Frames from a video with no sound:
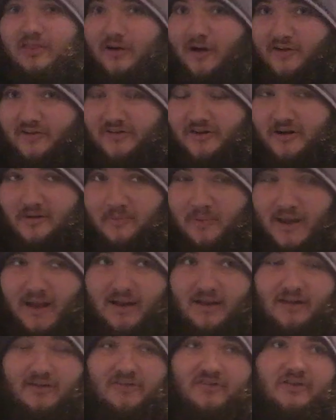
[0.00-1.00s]
thoughts and
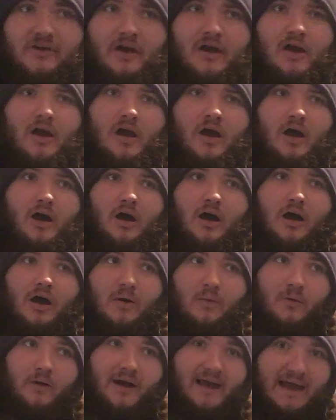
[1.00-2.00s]
opinions
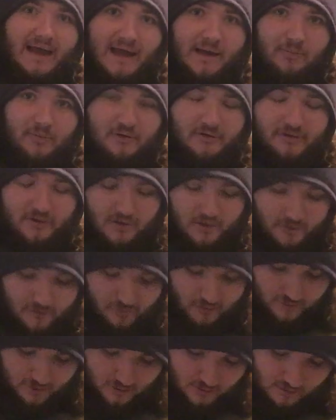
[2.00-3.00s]
on what happened during
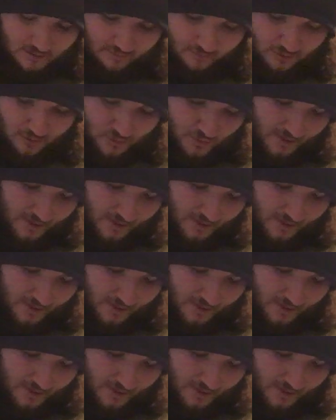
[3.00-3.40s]
Royal Rumble